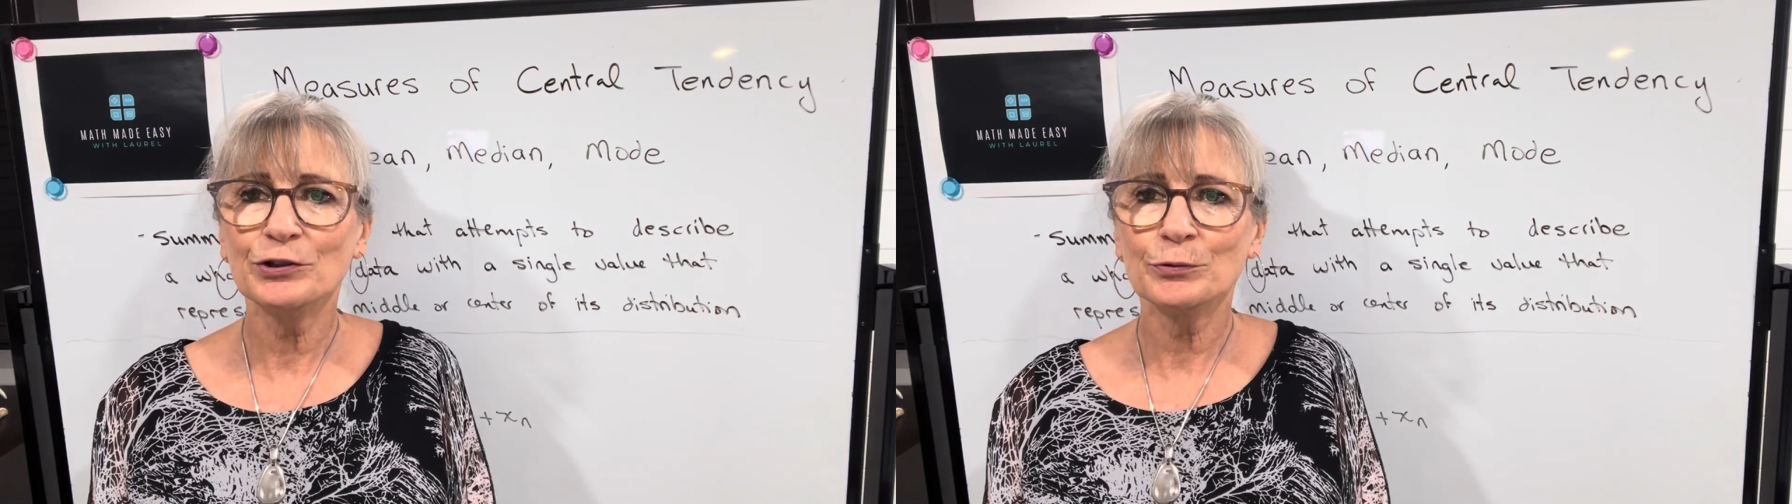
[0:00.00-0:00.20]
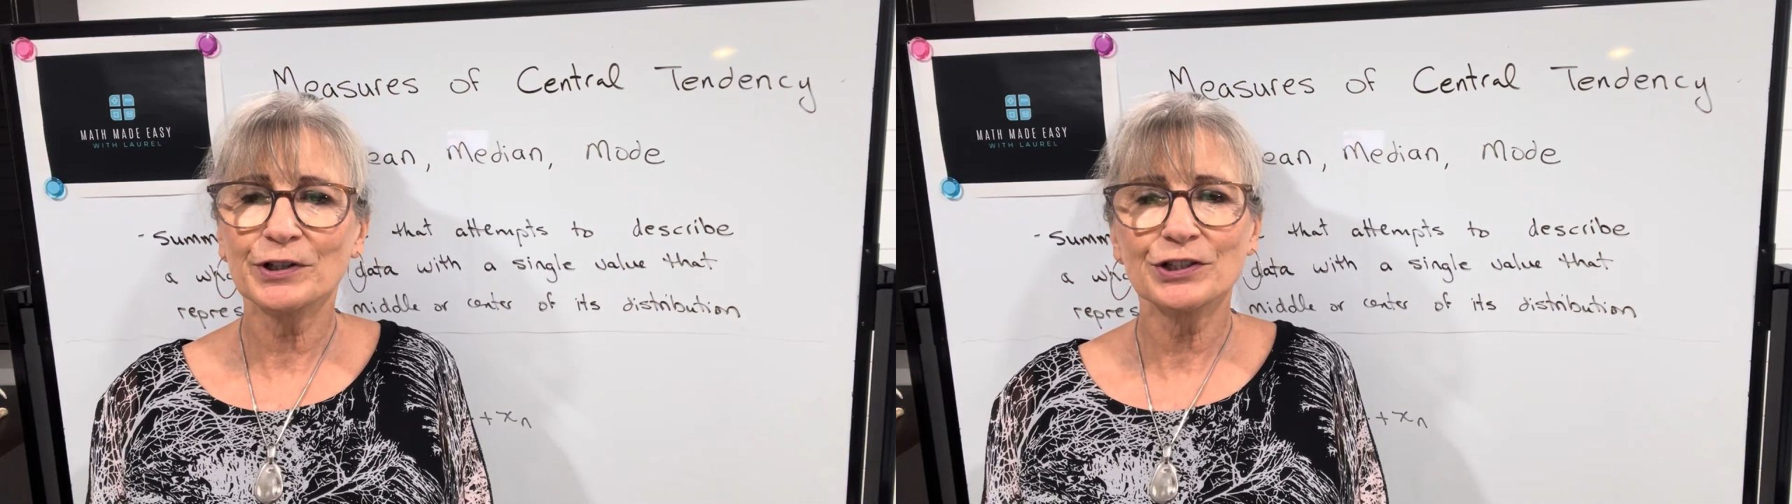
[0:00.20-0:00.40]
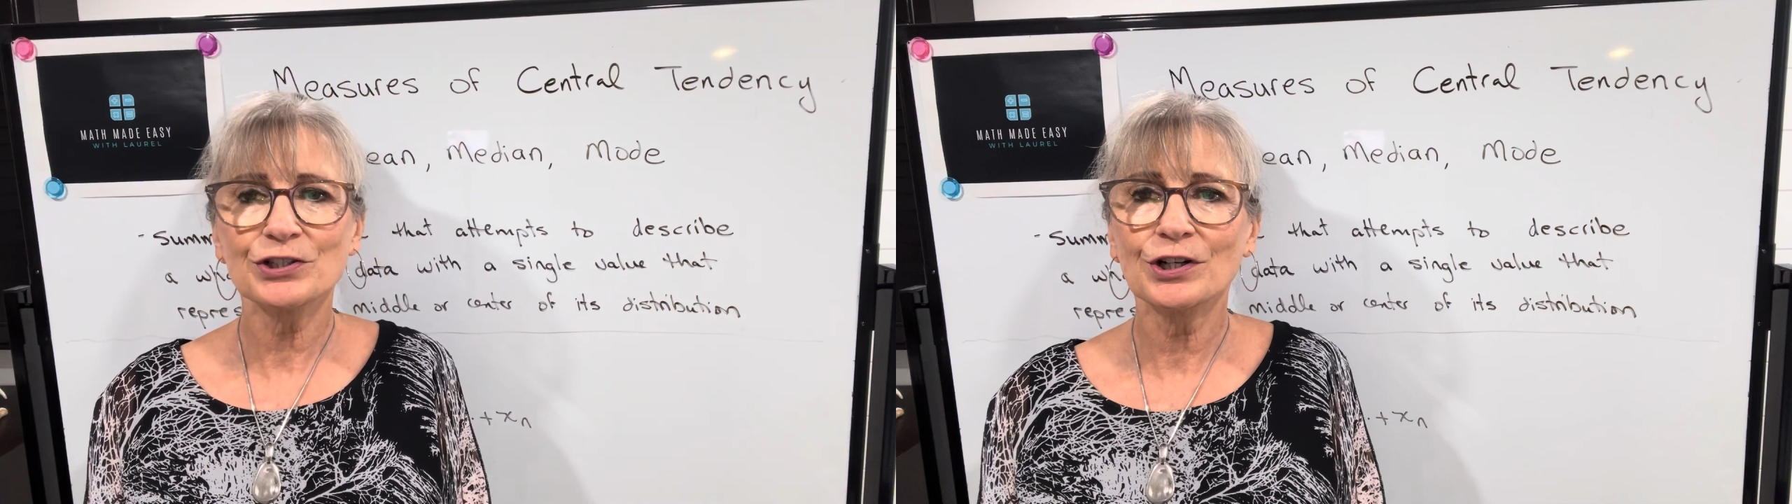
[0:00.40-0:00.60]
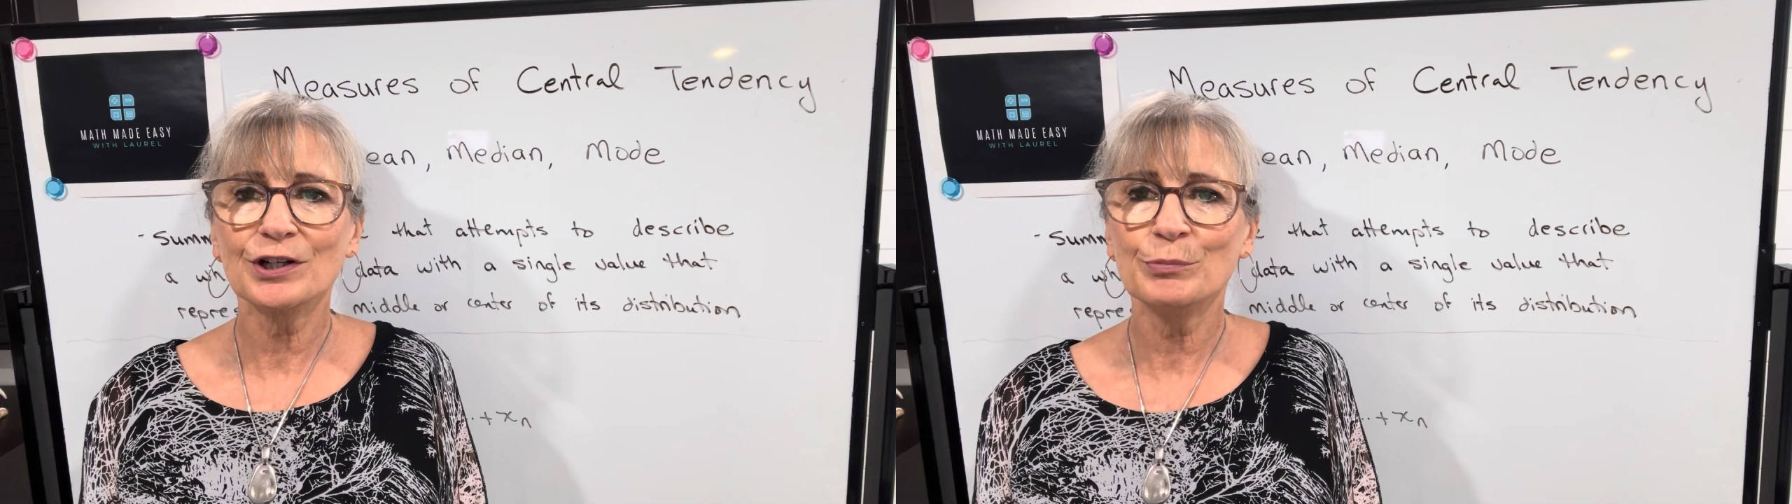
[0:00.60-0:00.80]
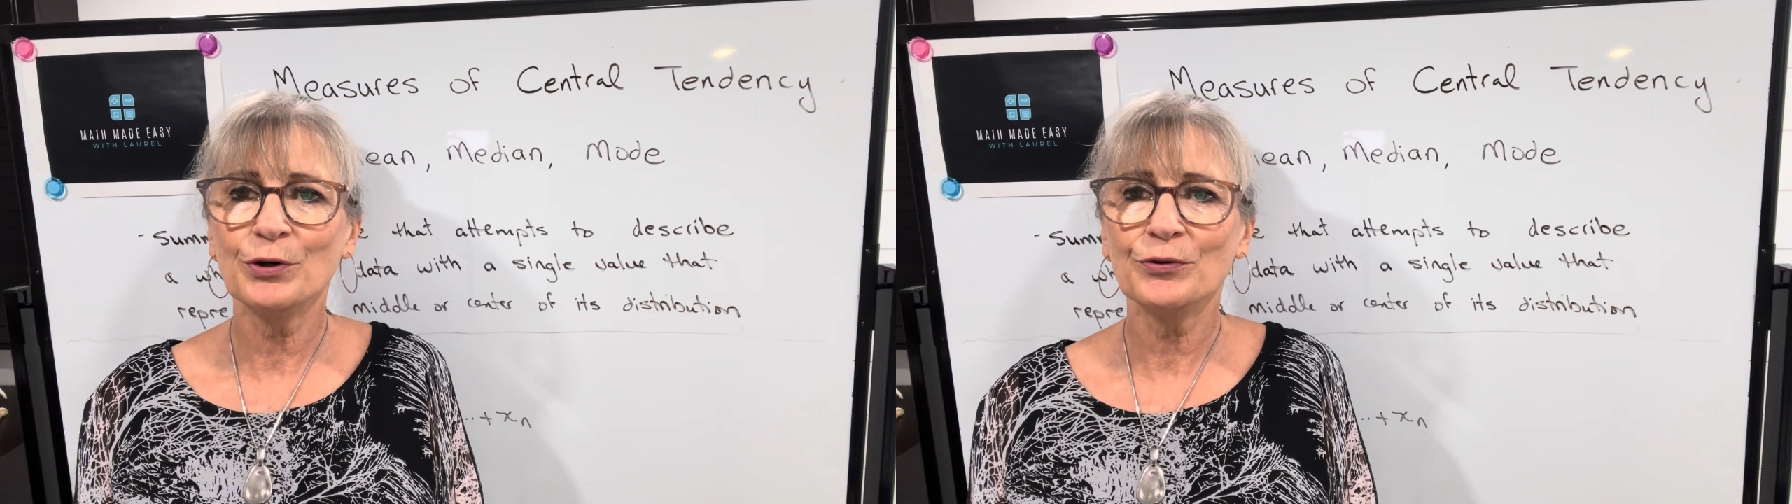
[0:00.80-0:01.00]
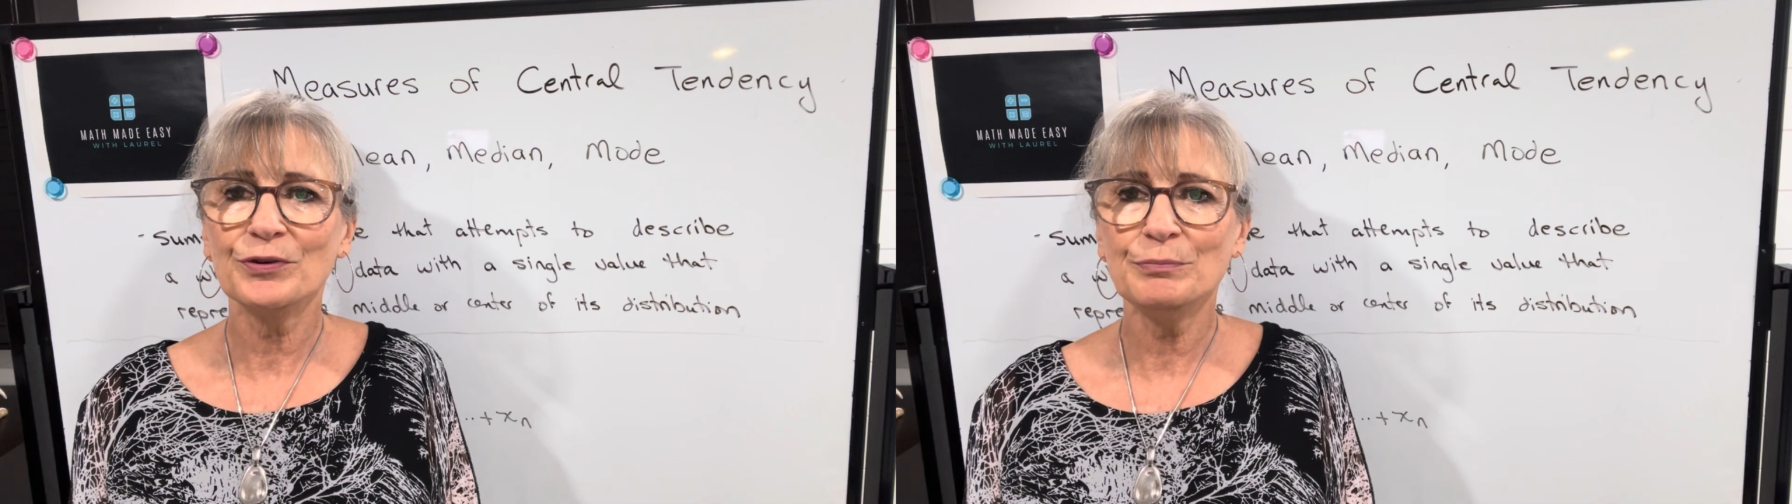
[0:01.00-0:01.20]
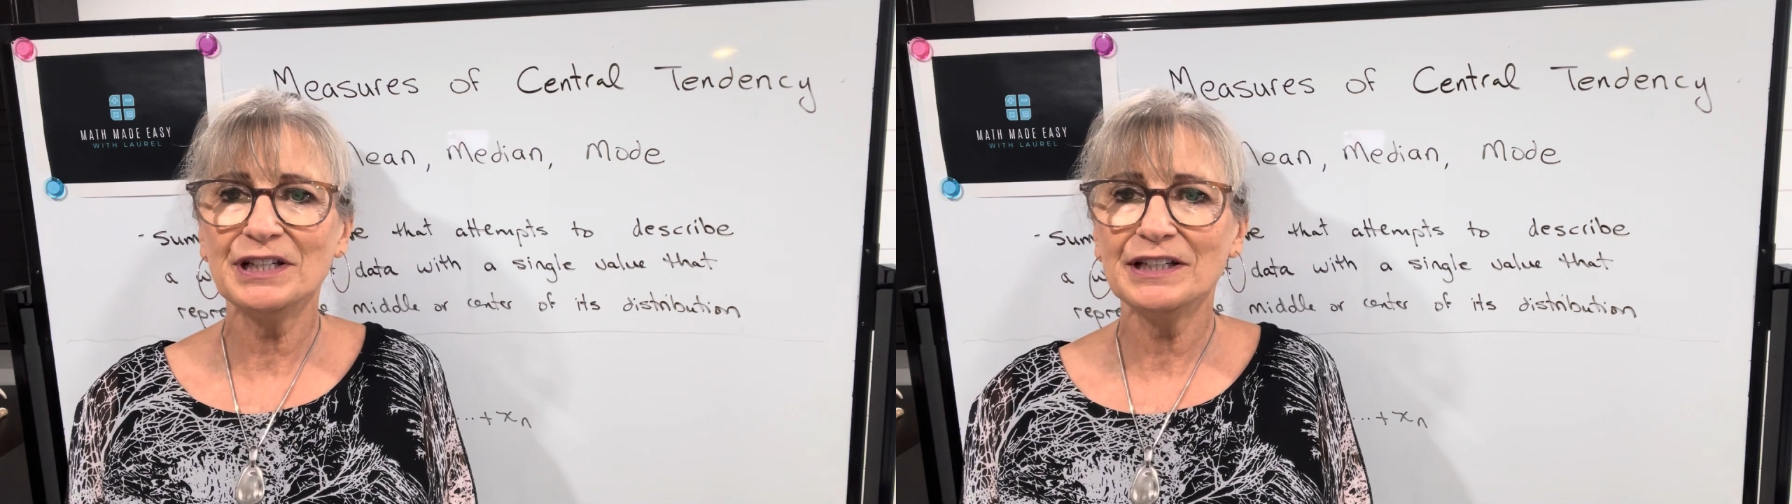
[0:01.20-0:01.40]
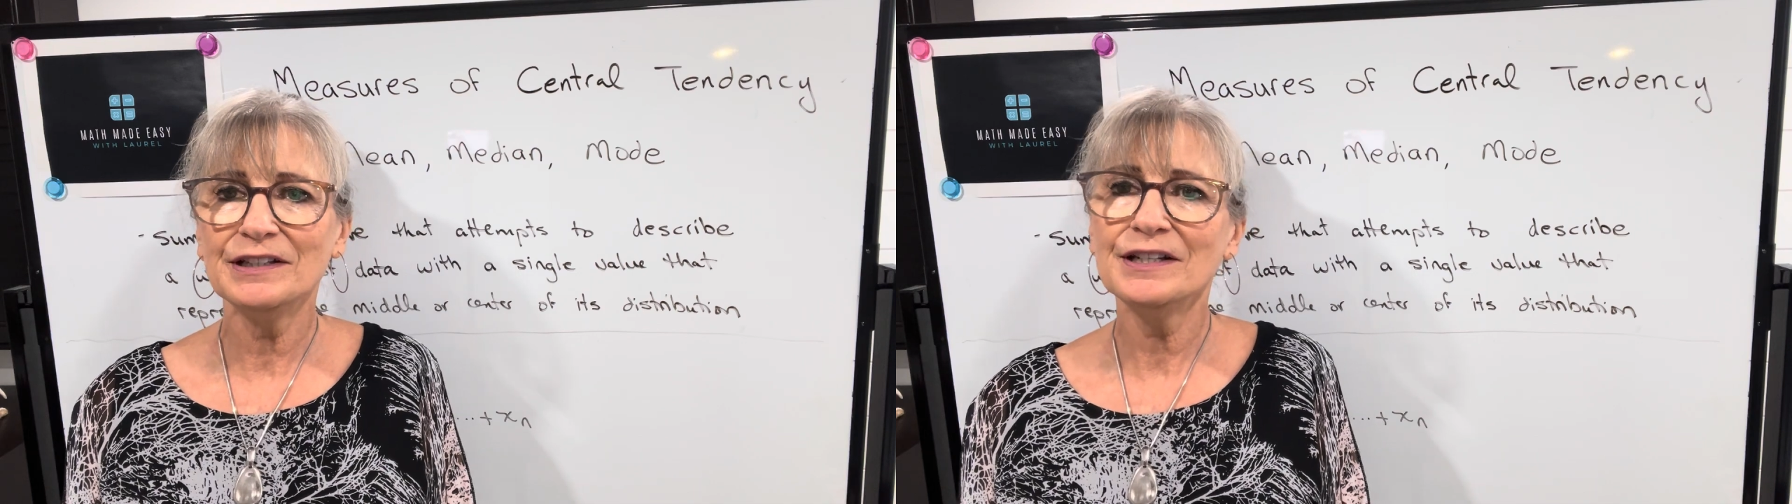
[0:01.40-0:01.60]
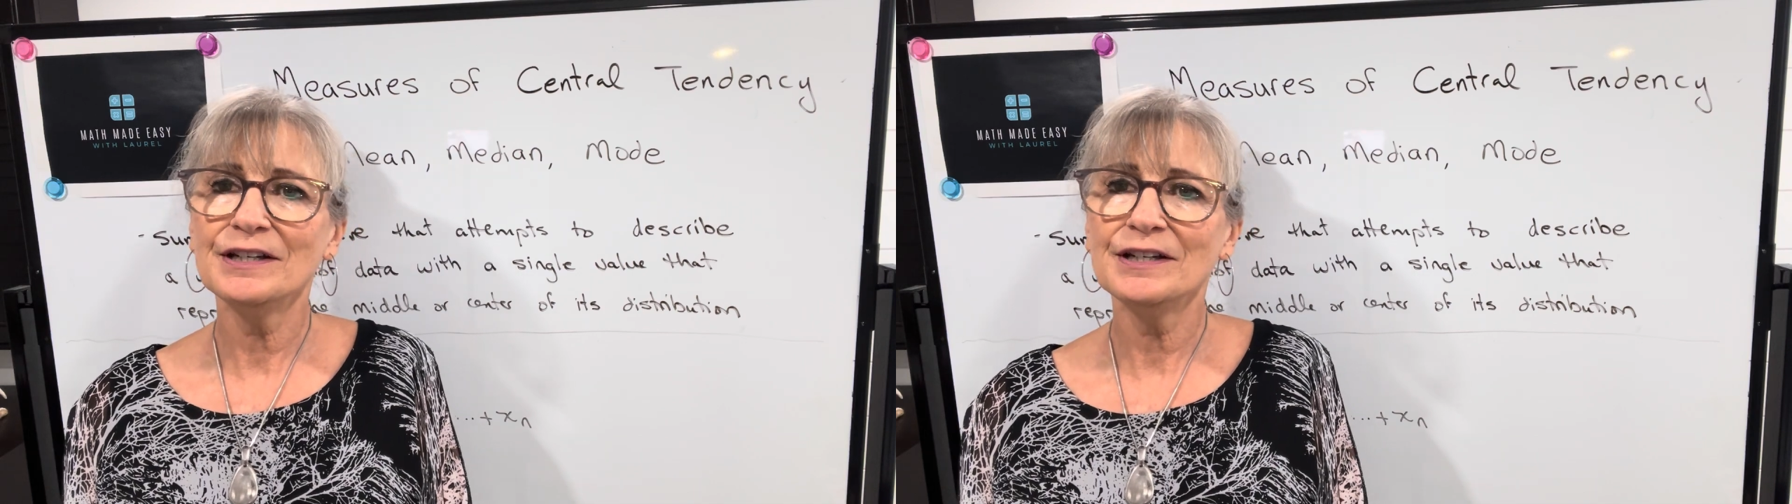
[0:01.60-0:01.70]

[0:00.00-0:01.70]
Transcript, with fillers: we're going to talk about the mean,